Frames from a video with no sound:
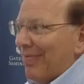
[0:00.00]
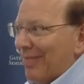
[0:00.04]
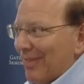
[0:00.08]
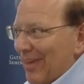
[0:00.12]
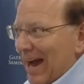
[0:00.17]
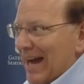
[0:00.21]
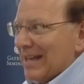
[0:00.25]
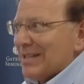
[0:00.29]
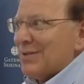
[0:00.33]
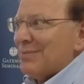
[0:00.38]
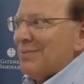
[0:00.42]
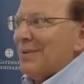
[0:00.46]
And
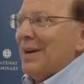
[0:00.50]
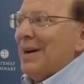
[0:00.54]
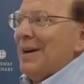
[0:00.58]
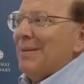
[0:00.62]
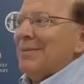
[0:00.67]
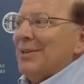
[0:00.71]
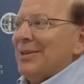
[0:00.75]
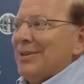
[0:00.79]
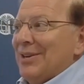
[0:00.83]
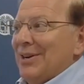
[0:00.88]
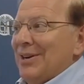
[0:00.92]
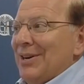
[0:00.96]
that's what I'm
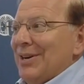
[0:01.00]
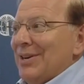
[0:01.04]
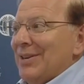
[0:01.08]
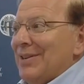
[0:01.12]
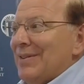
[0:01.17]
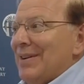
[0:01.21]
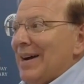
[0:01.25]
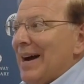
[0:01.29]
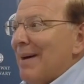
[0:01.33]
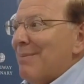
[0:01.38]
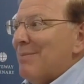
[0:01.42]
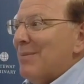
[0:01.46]
going to
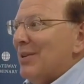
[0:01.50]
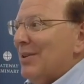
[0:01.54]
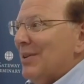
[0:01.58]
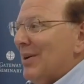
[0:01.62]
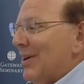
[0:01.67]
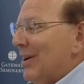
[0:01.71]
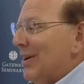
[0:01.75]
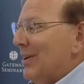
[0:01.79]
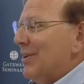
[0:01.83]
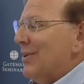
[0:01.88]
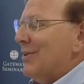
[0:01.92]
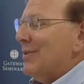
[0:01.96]
argue. I'm going to
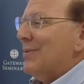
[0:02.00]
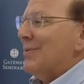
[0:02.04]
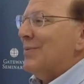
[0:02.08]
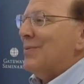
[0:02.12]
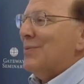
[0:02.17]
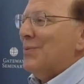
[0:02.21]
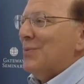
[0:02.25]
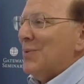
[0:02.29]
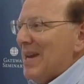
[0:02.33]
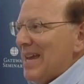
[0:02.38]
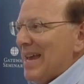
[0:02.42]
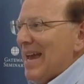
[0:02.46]
argue
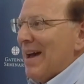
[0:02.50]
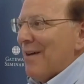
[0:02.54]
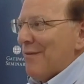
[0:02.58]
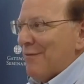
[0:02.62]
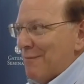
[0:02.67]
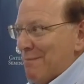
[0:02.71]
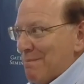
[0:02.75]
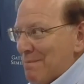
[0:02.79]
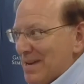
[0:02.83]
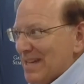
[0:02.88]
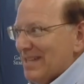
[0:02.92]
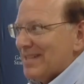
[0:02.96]
we
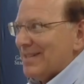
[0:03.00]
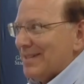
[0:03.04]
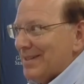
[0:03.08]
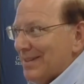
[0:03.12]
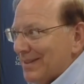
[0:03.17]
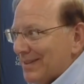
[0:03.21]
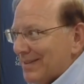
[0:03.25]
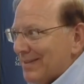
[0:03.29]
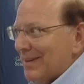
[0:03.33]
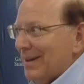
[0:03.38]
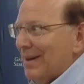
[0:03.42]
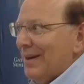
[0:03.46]
have missed
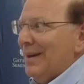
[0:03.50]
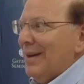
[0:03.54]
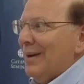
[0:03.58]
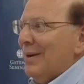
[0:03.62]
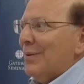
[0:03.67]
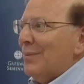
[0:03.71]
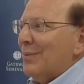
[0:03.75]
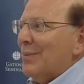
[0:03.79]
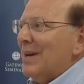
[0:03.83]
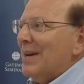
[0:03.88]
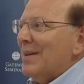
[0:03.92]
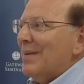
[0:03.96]
it.
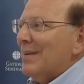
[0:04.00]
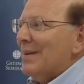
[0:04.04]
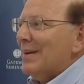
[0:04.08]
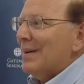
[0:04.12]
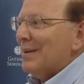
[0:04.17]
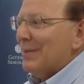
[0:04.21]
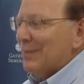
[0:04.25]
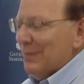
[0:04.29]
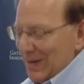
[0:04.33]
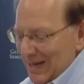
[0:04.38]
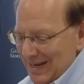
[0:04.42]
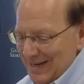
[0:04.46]
Yeah.
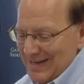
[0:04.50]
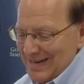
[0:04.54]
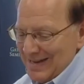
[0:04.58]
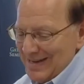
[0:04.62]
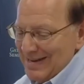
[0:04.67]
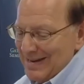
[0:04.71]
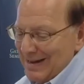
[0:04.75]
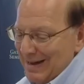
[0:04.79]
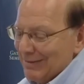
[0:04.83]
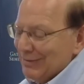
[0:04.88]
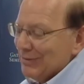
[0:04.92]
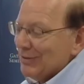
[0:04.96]
We we
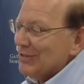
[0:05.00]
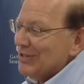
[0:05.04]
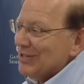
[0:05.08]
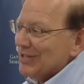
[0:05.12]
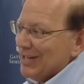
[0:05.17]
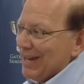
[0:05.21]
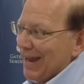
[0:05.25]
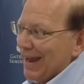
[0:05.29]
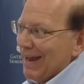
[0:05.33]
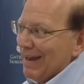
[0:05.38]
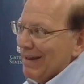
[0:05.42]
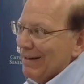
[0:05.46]
didn't
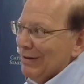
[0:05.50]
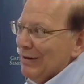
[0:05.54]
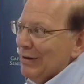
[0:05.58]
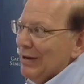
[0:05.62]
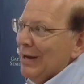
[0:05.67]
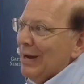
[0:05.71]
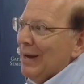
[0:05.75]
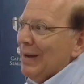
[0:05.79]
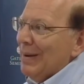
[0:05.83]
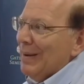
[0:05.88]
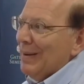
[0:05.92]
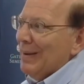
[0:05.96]
understand
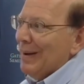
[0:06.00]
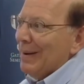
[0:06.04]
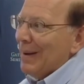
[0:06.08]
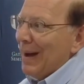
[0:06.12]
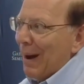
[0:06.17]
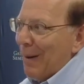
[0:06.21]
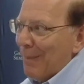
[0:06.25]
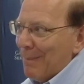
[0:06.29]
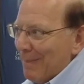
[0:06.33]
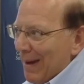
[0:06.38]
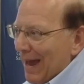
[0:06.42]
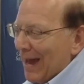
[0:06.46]

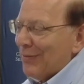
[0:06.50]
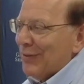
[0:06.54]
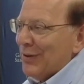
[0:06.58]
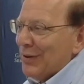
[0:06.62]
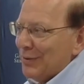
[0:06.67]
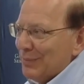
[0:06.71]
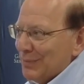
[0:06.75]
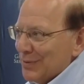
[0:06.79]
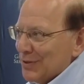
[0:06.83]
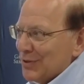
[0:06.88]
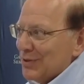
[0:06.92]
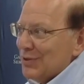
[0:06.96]
how
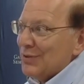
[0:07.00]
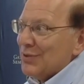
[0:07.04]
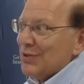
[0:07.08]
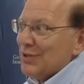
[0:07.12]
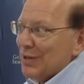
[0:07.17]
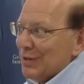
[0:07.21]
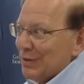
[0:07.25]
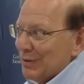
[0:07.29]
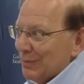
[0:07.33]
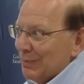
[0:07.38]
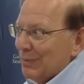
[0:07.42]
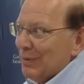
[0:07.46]
Matthew was
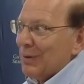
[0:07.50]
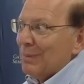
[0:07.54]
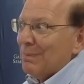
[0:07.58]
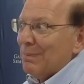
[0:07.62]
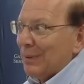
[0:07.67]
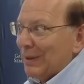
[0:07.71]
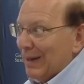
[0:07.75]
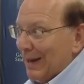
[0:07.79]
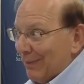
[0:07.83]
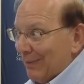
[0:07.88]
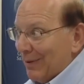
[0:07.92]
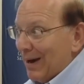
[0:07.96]
using the word
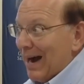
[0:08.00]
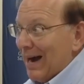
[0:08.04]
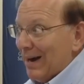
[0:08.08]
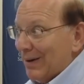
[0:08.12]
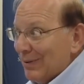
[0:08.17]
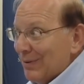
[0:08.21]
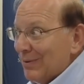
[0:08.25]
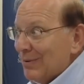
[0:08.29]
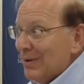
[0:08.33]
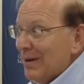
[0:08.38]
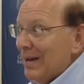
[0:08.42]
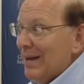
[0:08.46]

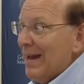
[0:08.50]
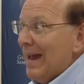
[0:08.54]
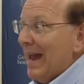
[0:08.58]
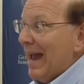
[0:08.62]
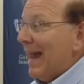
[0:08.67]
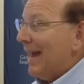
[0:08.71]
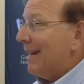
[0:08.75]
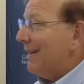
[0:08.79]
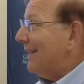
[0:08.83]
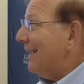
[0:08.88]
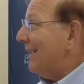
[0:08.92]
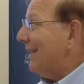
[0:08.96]
plerao.
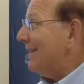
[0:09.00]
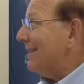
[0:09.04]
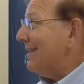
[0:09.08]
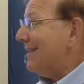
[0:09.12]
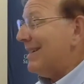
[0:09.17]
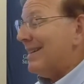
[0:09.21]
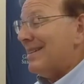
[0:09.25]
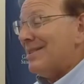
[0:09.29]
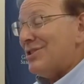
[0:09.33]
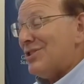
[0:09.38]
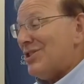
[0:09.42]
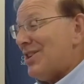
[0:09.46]
And, mm-hmm. and,
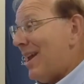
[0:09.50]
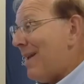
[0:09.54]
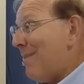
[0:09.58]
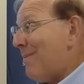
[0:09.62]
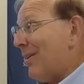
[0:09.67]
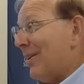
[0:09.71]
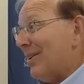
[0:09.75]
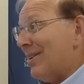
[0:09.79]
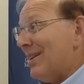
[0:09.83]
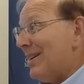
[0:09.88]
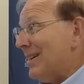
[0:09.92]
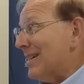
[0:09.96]
and shame
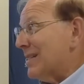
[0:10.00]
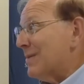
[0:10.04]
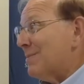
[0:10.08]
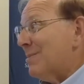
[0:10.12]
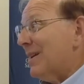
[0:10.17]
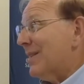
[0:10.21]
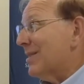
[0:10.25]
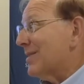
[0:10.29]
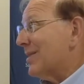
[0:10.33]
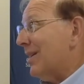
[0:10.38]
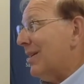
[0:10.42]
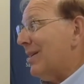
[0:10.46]
on us
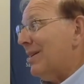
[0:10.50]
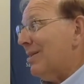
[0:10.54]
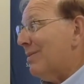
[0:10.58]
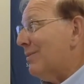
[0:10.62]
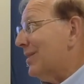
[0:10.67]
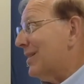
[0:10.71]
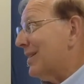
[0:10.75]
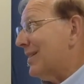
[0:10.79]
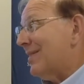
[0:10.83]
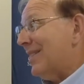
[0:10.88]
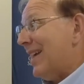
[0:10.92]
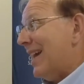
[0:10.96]
because all it
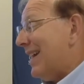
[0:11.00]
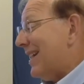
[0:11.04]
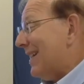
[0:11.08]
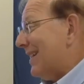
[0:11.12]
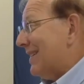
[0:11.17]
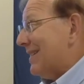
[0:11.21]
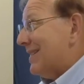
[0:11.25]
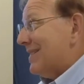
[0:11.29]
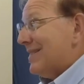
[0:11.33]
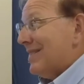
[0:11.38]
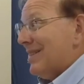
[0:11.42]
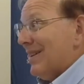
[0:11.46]
would have
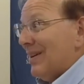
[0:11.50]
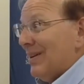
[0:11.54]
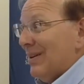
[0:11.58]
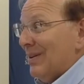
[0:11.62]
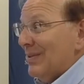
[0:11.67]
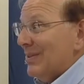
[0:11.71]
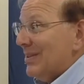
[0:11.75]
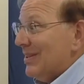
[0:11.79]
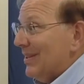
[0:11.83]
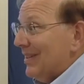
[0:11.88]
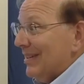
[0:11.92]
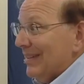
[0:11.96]
taken is to
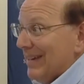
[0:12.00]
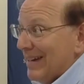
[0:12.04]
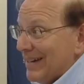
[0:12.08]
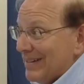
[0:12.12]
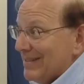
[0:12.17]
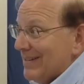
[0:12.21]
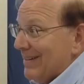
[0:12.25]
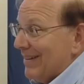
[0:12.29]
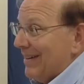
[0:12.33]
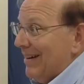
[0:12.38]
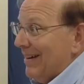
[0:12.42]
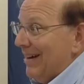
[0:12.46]
go to a
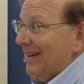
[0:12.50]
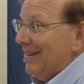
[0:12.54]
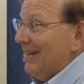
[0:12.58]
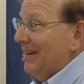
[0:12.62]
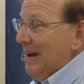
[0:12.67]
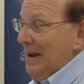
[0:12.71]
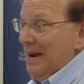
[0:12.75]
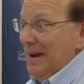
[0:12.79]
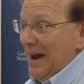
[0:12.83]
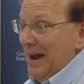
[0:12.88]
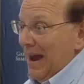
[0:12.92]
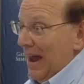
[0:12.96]
lexicon
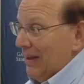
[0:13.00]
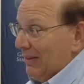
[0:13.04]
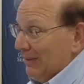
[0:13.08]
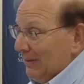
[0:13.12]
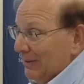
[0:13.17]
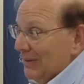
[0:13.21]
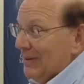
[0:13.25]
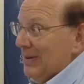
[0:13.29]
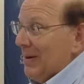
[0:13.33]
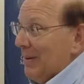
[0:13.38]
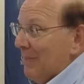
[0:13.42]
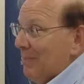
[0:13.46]
and
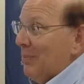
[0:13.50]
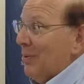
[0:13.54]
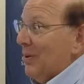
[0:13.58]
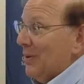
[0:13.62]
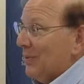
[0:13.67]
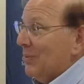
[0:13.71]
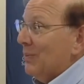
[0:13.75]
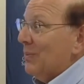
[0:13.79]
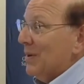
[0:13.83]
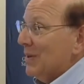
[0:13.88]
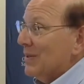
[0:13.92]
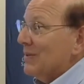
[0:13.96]
look up what
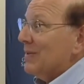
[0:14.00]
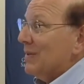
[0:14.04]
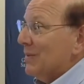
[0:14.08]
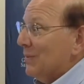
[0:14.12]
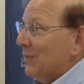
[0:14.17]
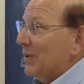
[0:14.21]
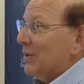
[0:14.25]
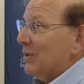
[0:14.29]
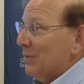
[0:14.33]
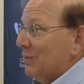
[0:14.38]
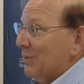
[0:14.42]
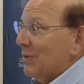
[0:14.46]
the word,
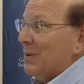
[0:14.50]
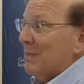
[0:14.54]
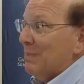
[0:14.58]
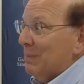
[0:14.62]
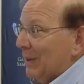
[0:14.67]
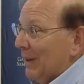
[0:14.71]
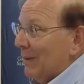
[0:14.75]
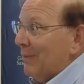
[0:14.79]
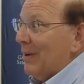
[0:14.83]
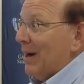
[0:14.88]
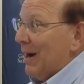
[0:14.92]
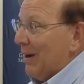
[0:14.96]
what the word
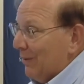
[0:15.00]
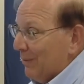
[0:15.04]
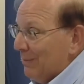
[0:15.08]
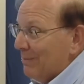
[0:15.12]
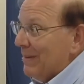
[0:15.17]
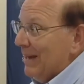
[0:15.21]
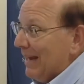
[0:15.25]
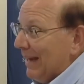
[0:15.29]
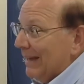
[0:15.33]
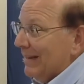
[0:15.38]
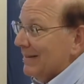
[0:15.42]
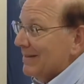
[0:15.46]
plerao
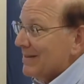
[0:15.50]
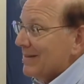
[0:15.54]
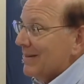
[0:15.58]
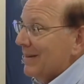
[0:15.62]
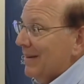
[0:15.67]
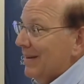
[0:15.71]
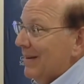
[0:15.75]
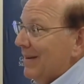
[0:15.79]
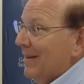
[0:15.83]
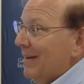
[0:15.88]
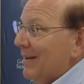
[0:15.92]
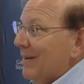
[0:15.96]
means.
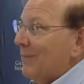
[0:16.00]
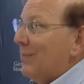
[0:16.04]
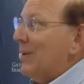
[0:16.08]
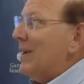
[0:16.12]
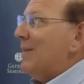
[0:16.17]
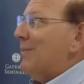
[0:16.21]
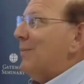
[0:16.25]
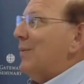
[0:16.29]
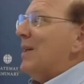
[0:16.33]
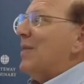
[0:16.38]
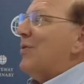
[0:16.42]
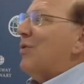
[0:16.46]
Yeah.
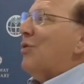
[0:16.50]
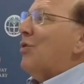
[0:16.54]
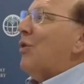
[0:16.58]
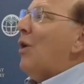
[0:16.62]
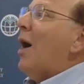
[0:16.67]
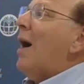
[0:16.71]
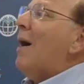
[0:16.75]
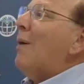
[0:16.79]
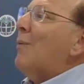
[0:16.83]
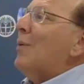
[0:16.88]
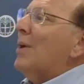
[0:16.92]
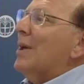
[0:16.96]
We, we
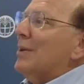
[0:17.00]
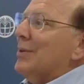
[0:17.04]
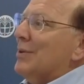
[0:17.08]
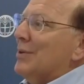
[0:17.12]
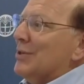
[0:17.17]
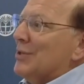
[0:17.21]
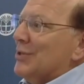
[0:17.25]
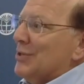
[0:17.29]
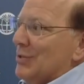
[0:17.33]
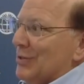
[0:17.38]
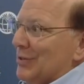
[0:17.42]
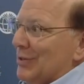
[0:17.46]
thought we
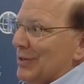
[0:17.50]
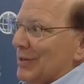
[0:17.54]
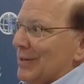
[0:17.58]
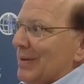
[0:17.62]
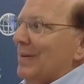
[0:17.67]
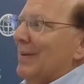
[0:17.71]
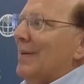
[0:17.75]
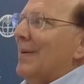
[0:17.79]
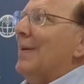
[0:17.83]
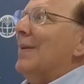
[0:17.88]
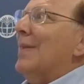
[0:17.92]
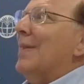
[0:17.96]
understood
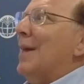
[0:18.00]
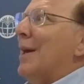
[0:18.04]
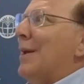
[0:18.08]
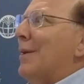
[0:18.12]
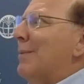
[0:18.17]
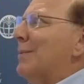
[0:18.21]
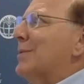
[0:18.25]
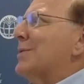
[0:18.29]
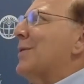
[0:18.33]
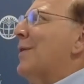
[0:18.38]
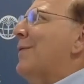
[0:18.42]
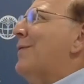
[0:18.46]
it, that
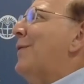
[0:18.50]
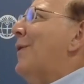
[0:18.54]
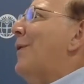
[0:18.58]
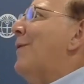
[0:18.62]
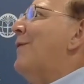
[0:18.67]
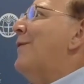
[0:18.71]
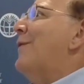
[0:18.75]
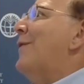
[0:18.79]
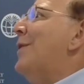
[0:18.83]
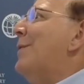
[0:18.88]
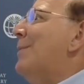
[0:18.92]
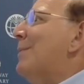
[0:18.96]
it was a
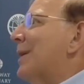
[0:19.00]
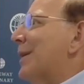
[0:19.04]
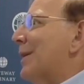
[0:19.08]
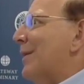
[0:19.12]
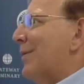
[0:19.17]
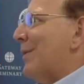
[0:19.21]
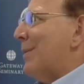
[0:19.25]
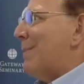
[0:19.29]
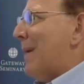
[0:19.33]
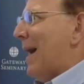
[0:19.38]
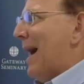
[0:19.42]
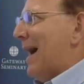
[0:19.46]
fulfillment
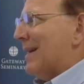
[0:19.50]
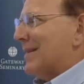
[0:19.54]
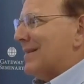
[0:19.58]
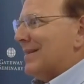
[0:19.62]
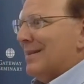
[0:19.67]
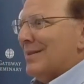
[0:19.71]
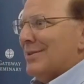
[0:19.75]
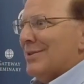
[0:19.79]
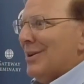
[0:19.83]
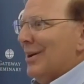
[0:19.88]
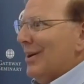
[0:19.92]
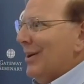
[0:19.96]
of the
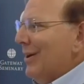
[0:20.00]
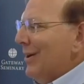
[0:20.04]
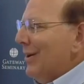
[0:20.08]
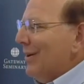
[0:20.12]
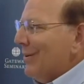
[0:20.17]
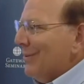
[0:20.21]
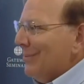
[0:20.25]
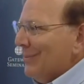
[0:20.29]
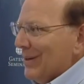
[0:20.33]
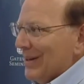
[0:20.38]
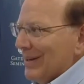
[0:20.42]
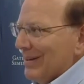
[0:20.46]
passage
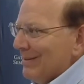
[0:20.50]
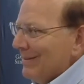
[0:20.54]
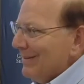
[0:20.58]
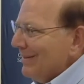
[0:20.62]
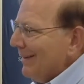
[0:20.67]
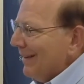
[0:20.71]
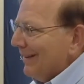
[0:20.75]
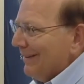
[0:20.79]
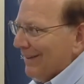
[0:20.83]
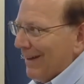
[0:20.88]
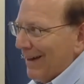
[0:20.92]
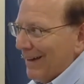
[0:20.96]
when
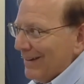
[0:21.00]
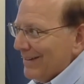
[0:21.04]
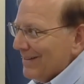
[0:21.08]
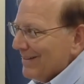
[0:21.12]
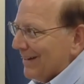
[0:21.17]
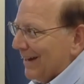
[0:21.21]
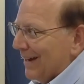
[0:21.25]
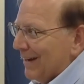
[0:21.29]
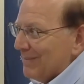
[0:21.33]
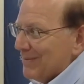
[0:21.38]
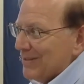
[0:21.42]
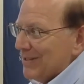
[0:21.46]
a lot of
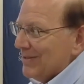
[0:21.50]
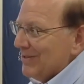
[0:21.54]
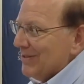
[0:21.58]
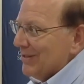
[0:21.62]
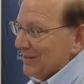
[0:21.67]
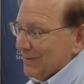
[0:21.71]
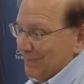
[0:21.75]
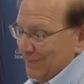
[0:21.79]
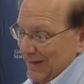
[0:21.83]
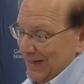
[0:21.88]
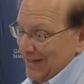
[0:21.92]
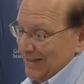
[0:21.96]
times it
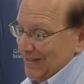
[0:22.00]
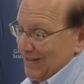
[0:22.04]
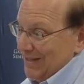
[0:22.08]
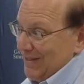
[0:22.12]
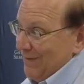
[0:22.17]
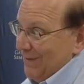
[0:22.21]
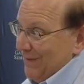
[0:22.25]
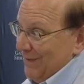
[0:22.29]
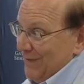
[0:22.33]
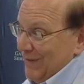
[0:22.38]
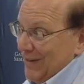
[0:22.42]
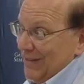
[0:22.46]
just means
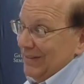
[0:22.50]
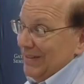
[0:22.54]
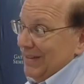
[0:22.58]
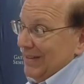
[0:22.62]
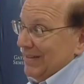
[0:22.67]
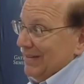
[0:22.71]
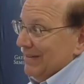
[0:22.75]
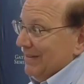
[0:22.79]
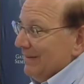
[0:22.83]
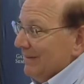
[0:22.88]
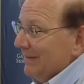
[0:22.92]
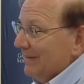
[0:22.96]
to fill
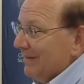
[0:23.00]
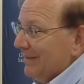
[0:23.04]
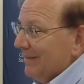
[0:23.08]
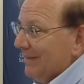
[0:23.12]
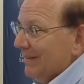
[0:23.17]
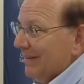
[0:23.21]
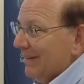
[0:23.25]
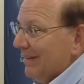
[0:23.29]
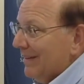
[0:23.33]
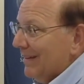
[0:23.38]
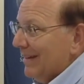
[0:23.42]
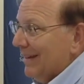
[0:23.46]
it.
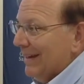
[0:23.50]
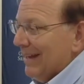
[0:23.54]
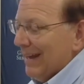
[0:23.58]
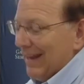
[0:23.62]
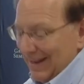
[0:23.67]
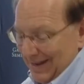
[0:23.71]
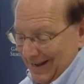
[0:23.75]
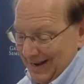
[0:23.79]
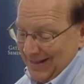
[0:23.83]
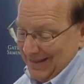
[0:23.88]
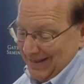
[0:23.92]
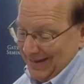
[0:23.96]
Yeah. And,
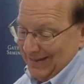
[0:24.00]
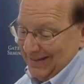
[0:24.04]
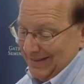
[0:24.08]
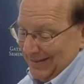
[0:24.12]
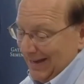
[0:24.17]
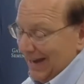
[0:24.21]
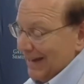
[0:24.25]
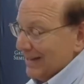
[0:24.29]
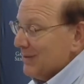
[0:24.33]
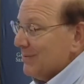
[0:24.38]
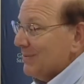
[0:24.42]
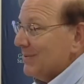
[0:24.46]
and I think
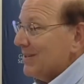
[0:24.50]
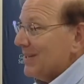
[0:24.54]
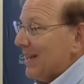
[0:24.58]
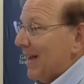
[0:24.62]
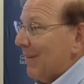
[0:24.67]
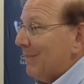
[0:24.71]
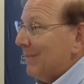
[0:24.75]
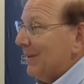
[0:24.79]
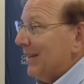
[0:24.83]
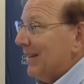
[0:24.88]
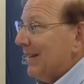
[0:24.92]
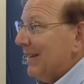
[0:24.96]
that's what's
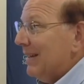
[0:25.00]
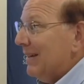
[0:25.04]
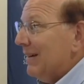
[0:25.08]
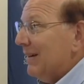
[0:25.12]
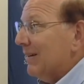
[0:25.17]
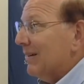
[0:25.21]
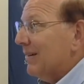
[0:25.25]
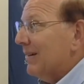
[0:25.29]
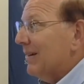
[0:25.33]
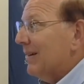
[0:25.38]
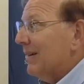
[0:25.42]
happening here.